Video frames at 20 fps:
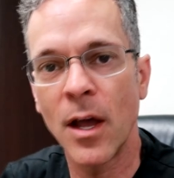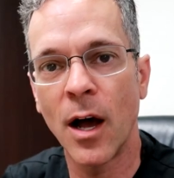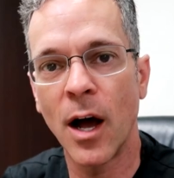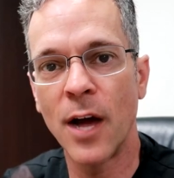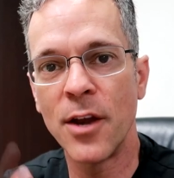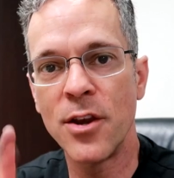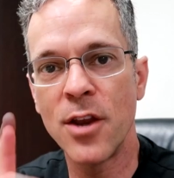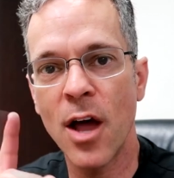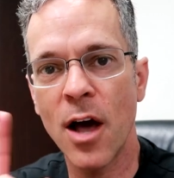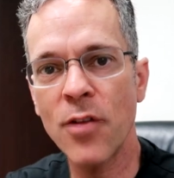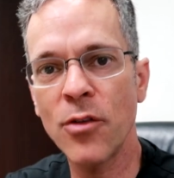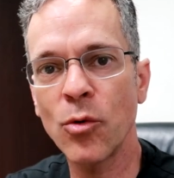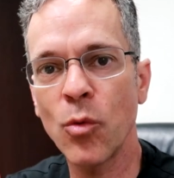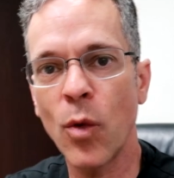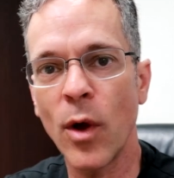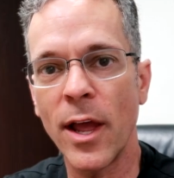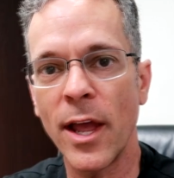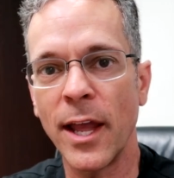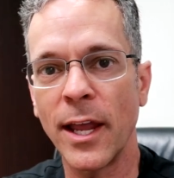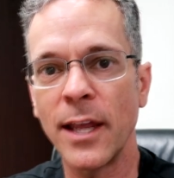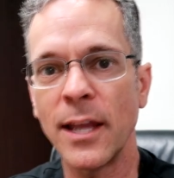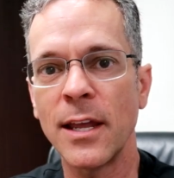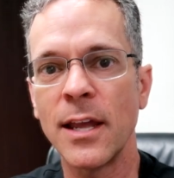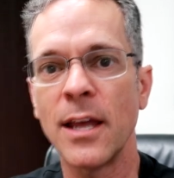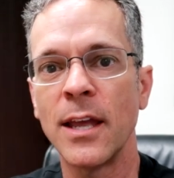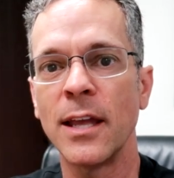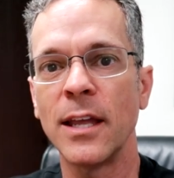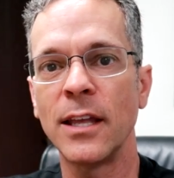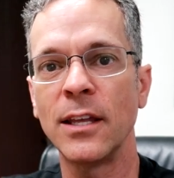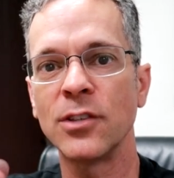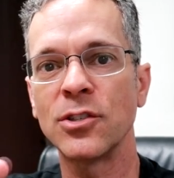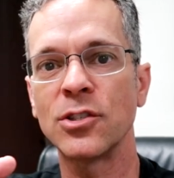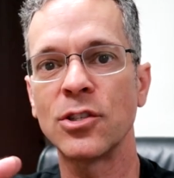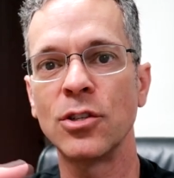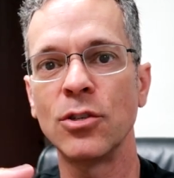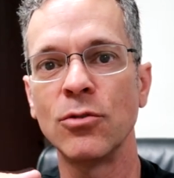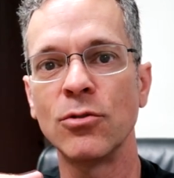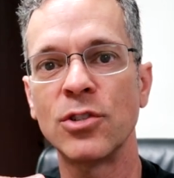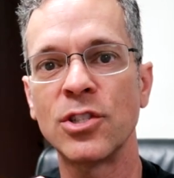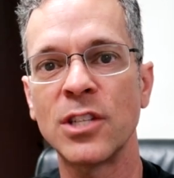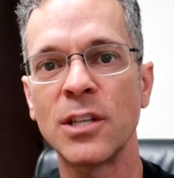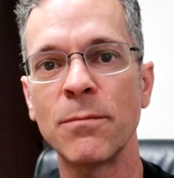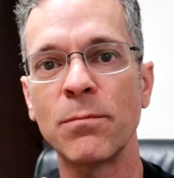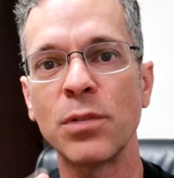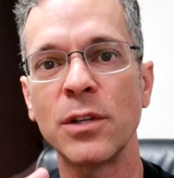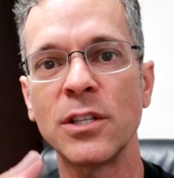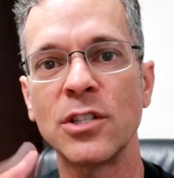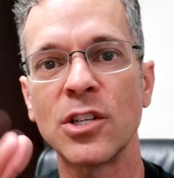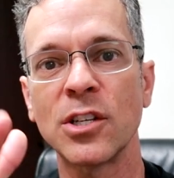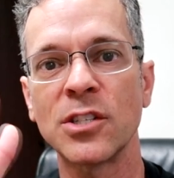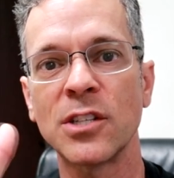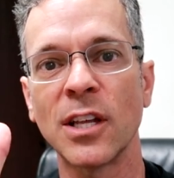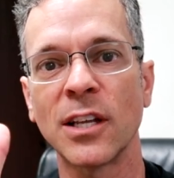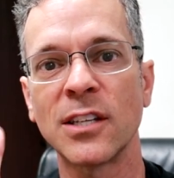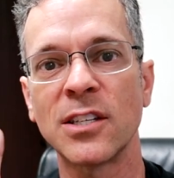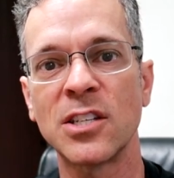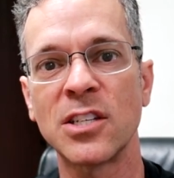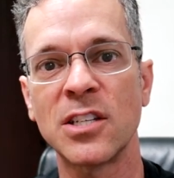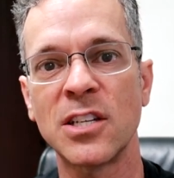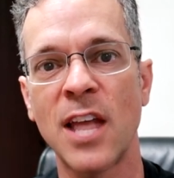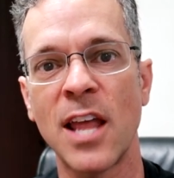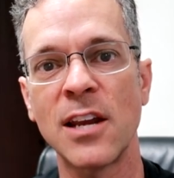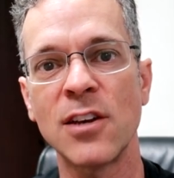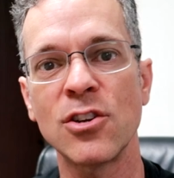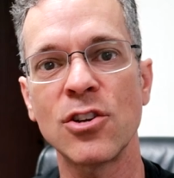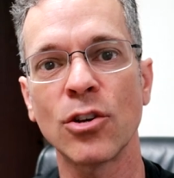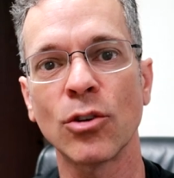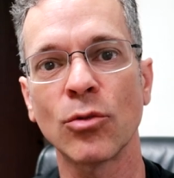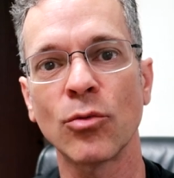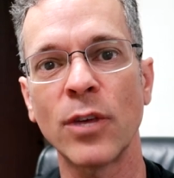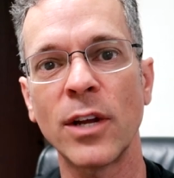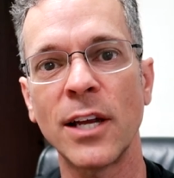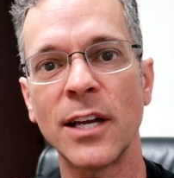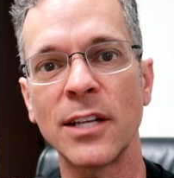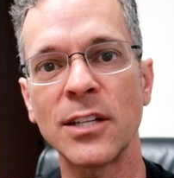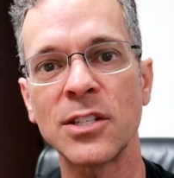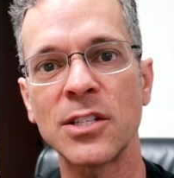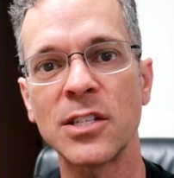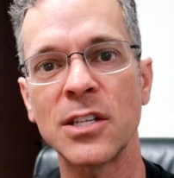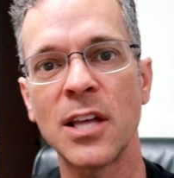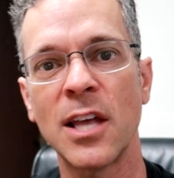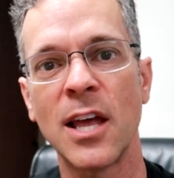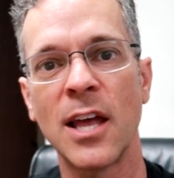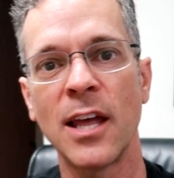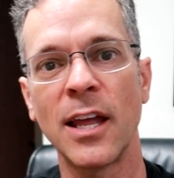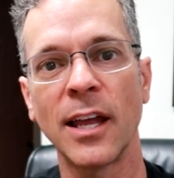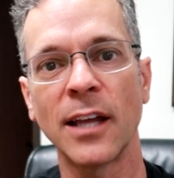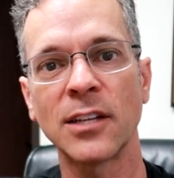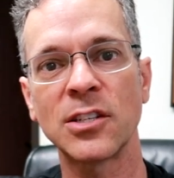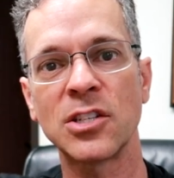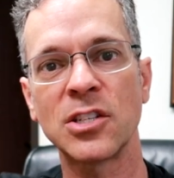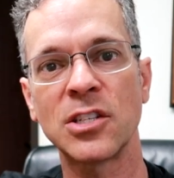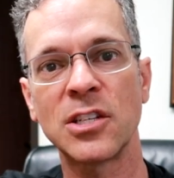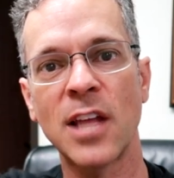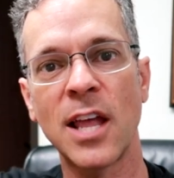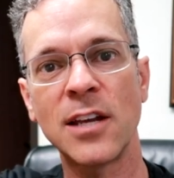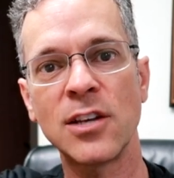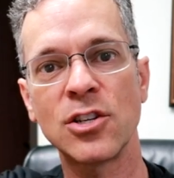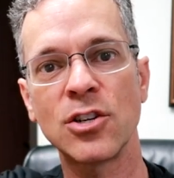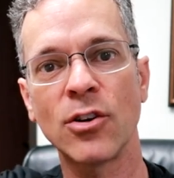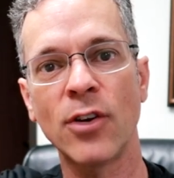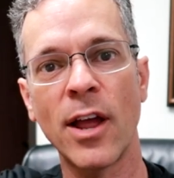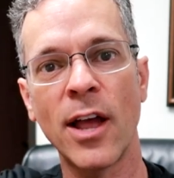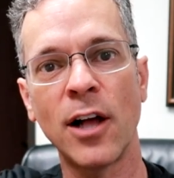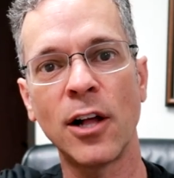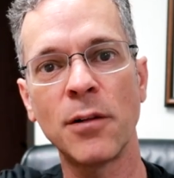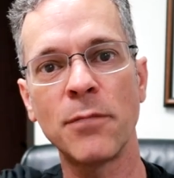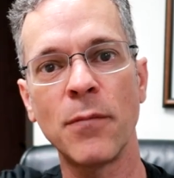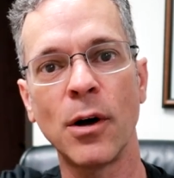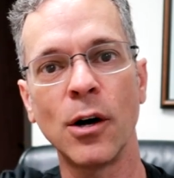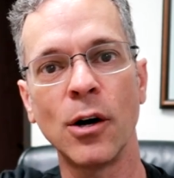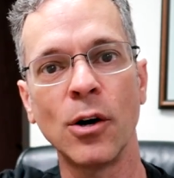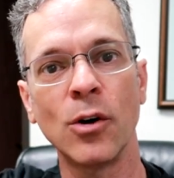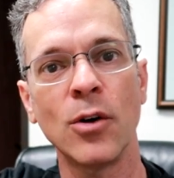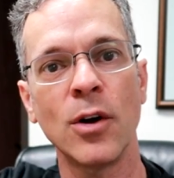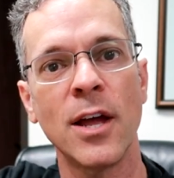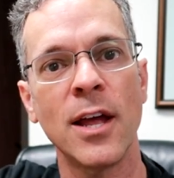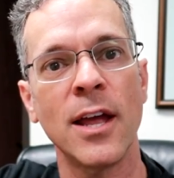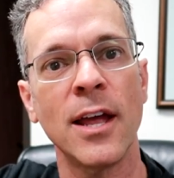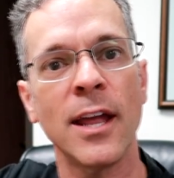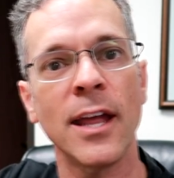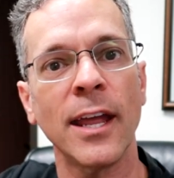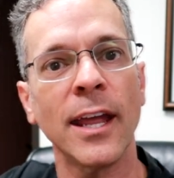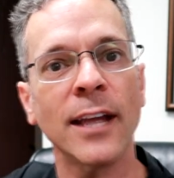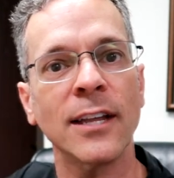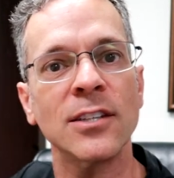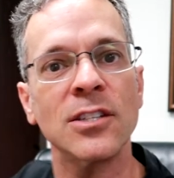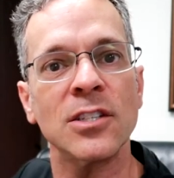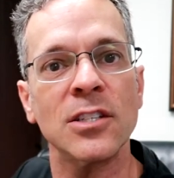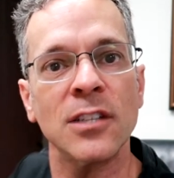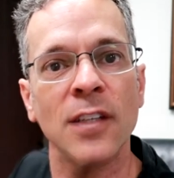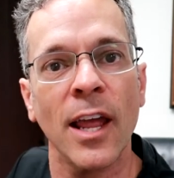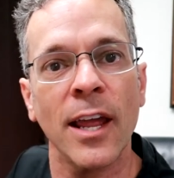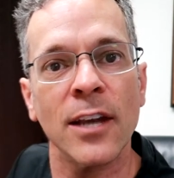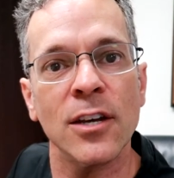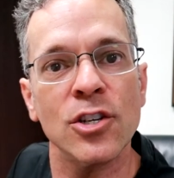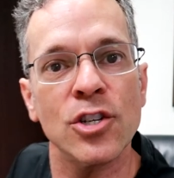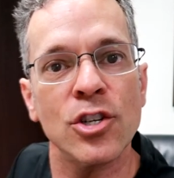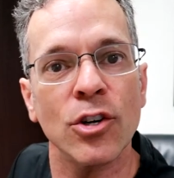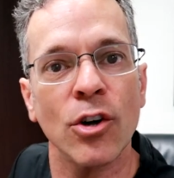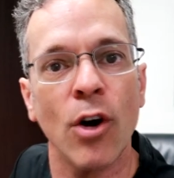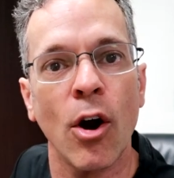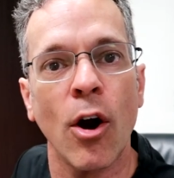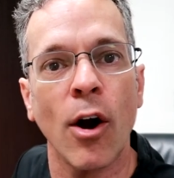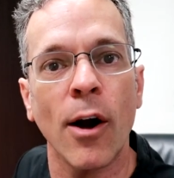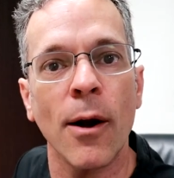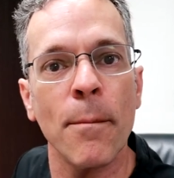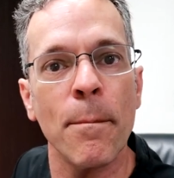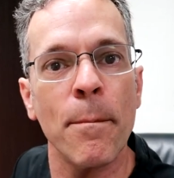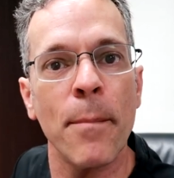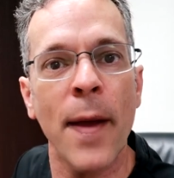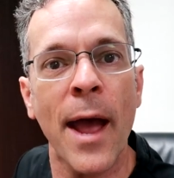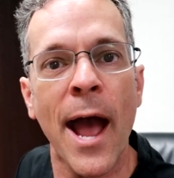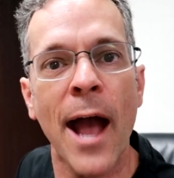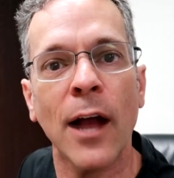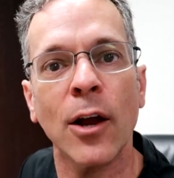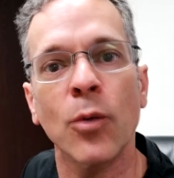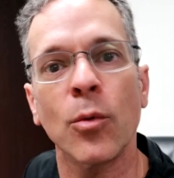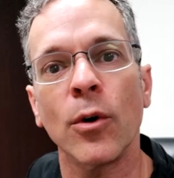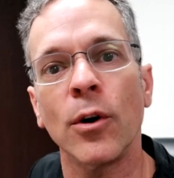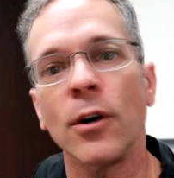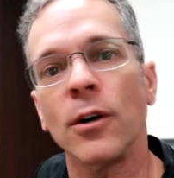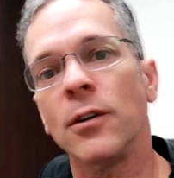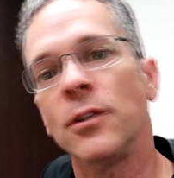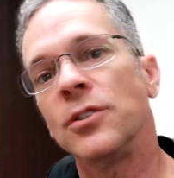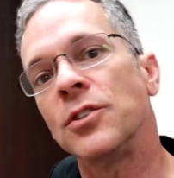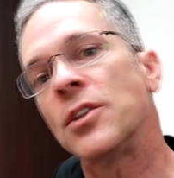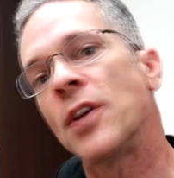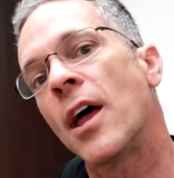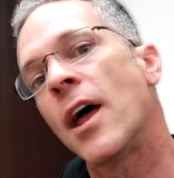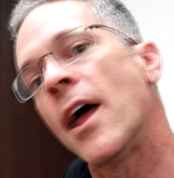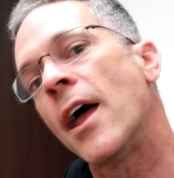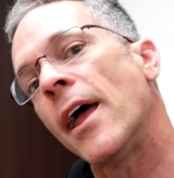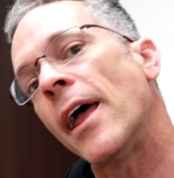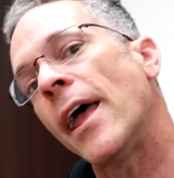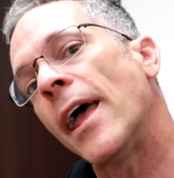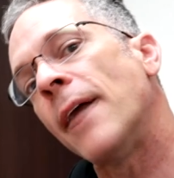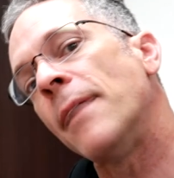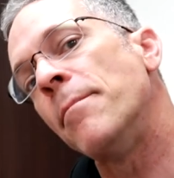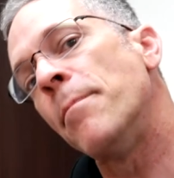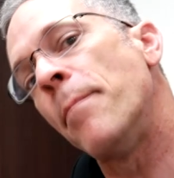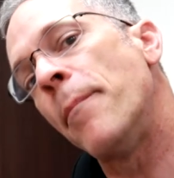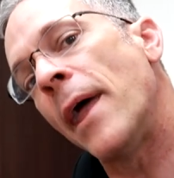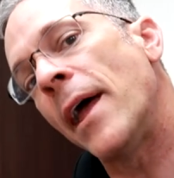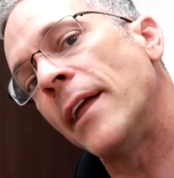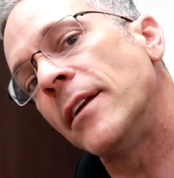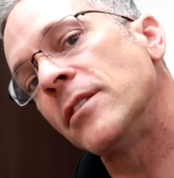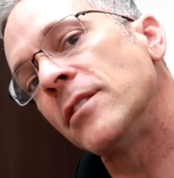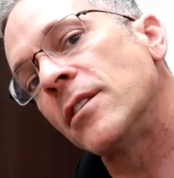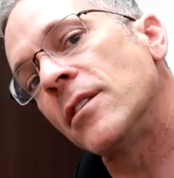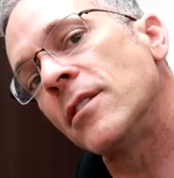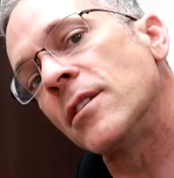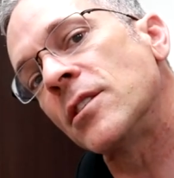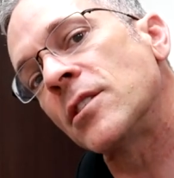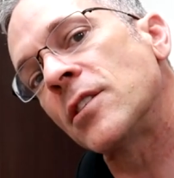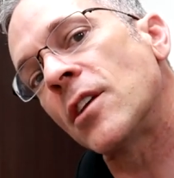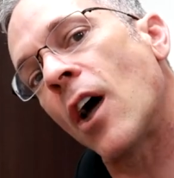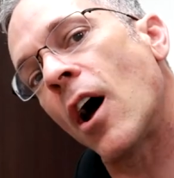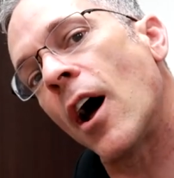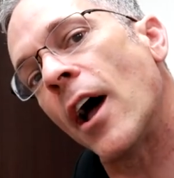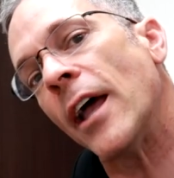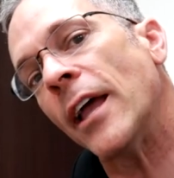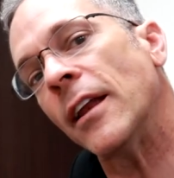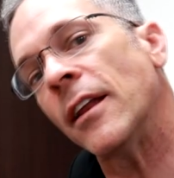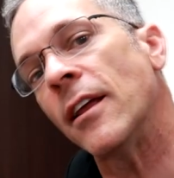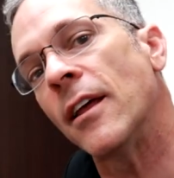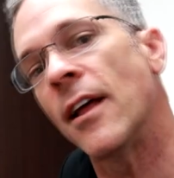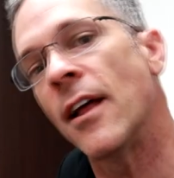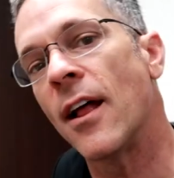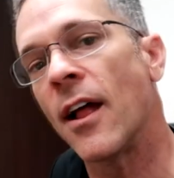Another way is to simply just extend your wrist, extend your elbow, extend your arm backwards, and bend to the side.